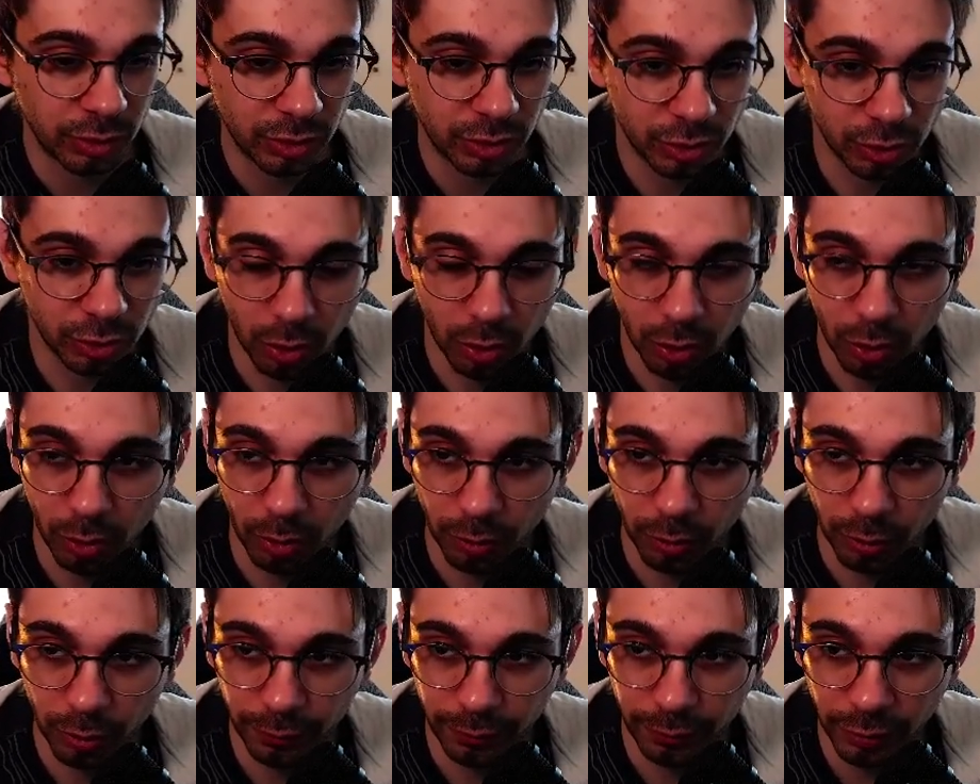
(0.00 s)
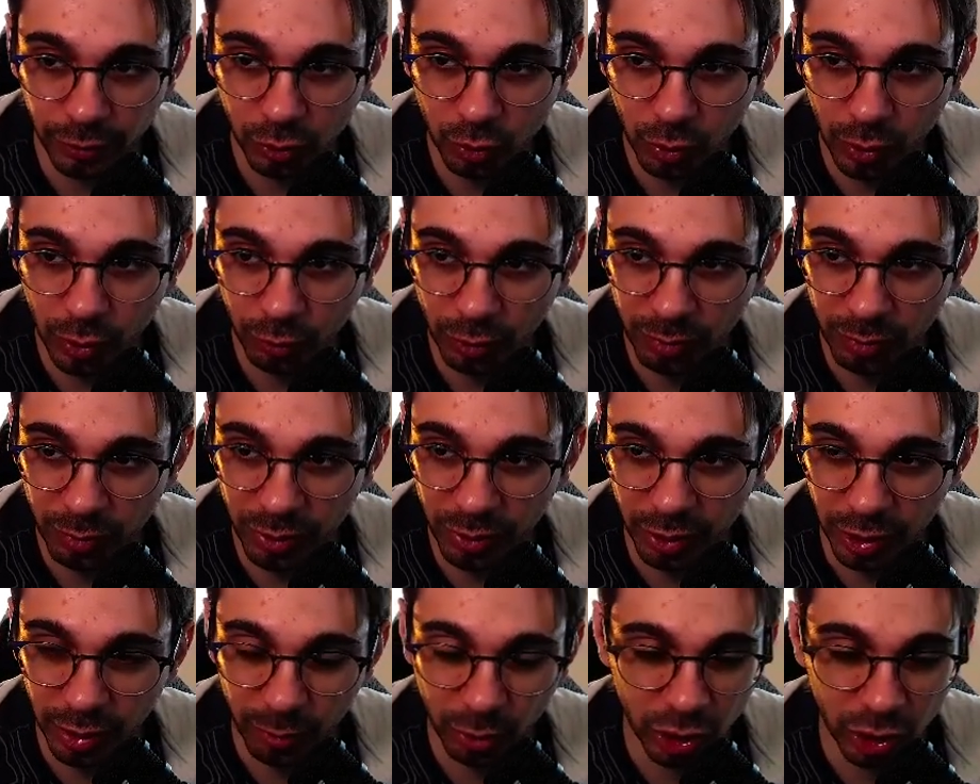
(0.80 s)
So the first one will be
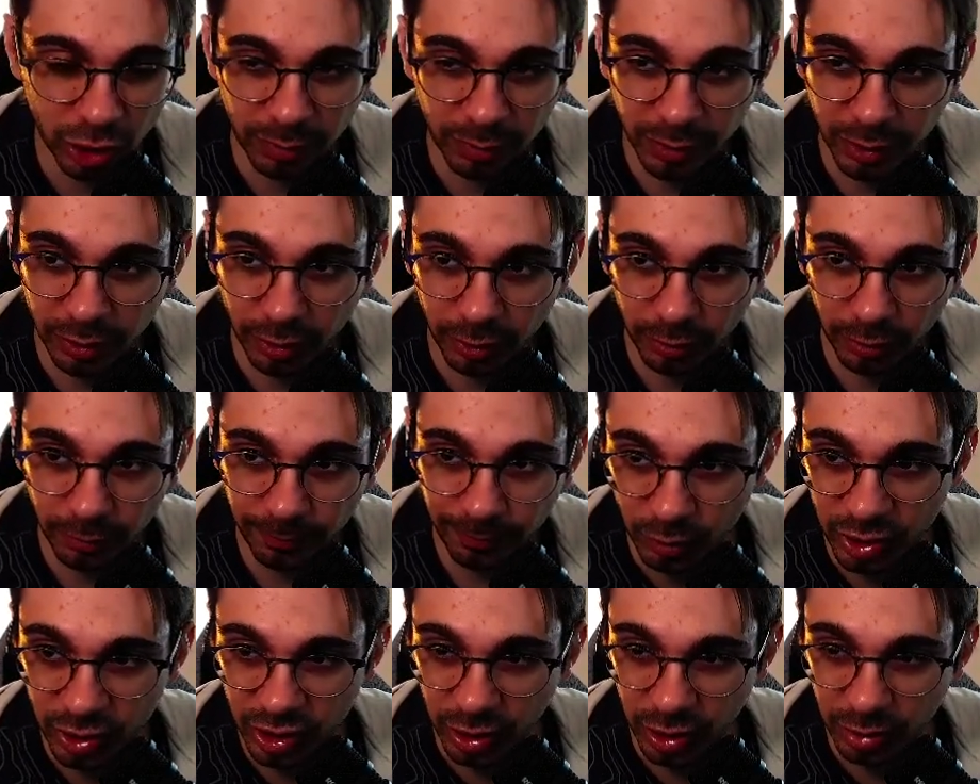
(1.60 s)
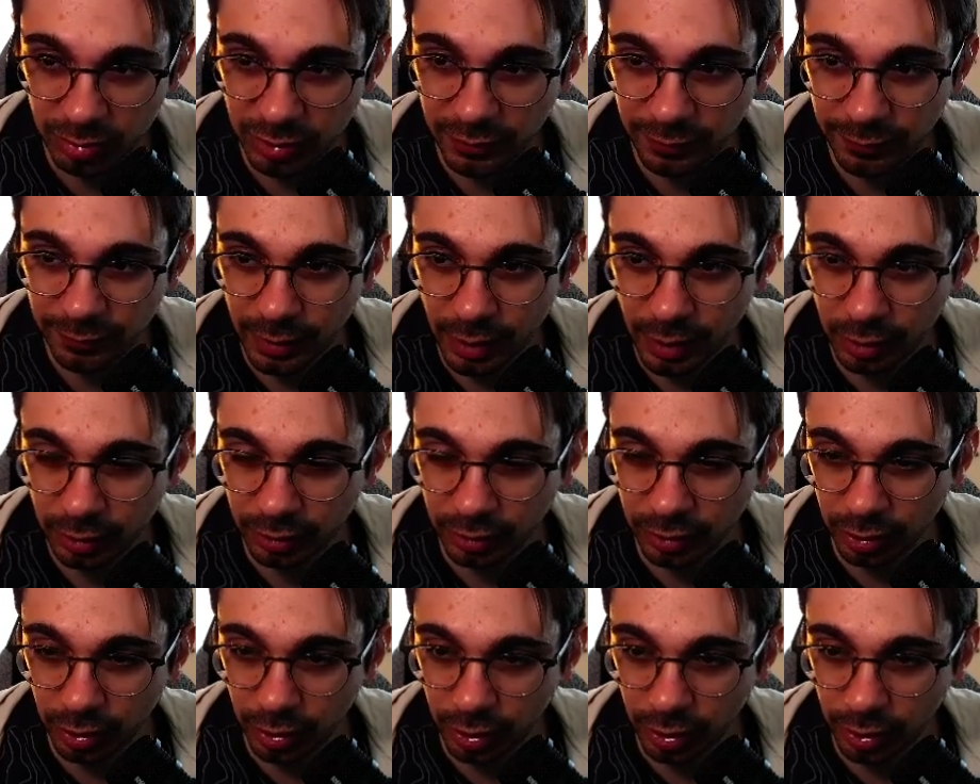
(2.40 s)
an emoji picker, which can be
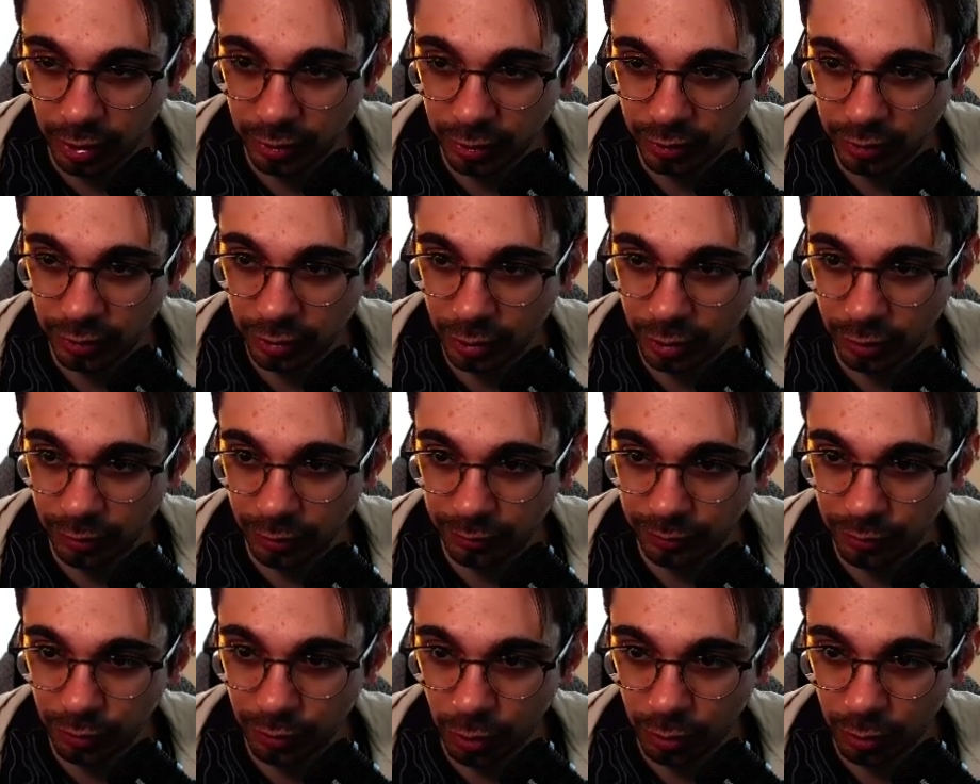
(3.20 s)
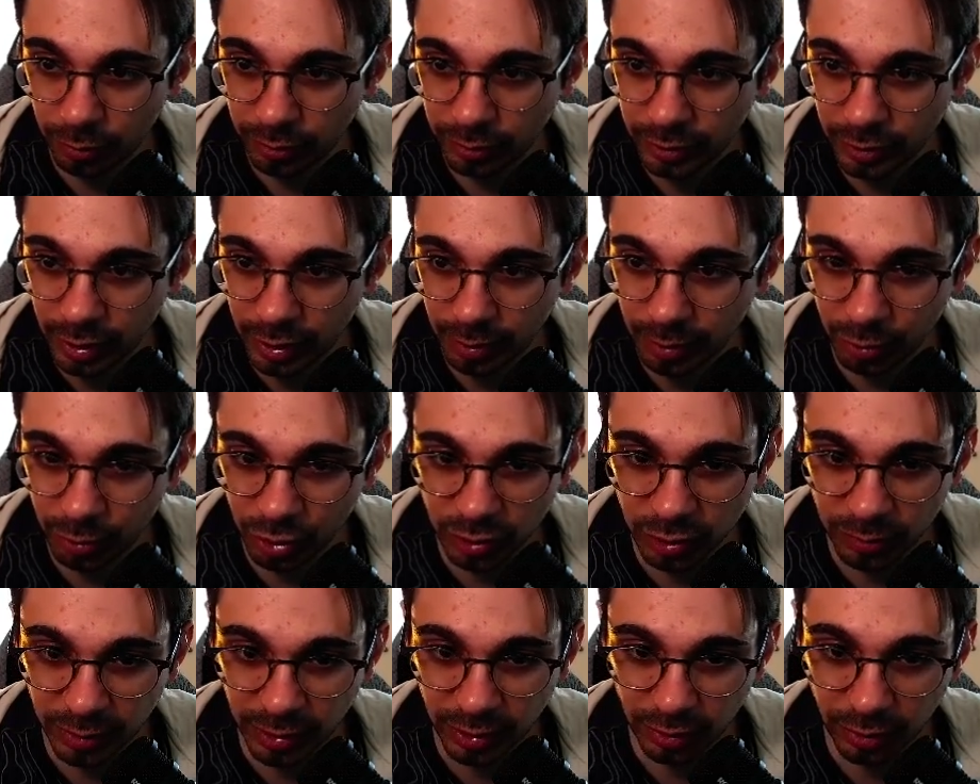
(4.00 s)
found under form
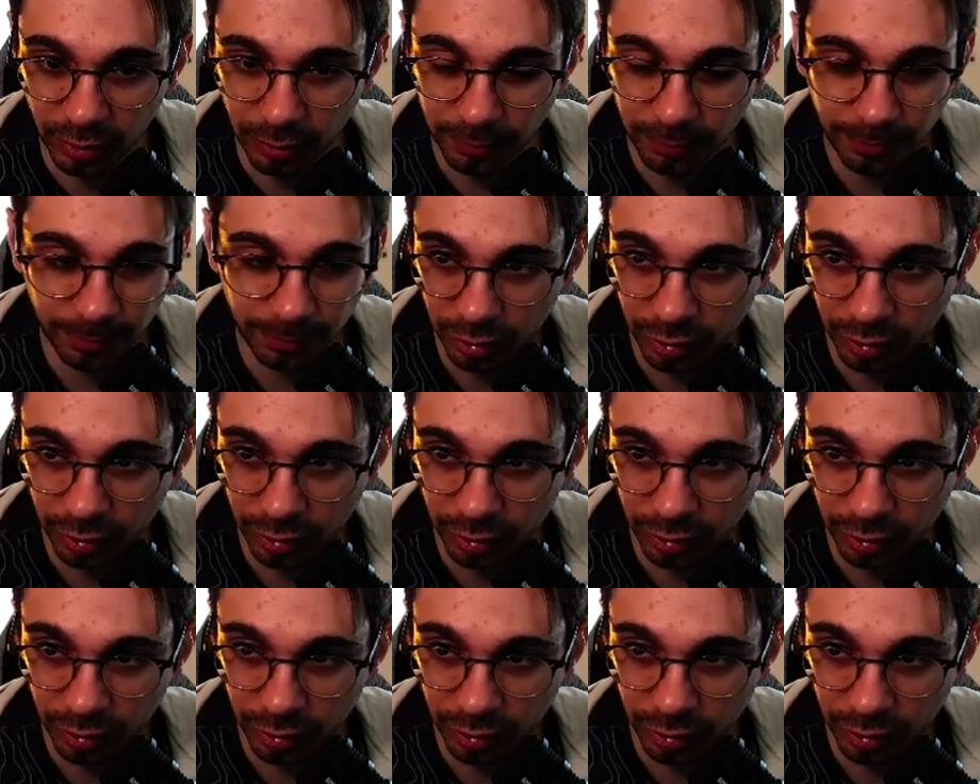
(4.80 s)
emoji picker.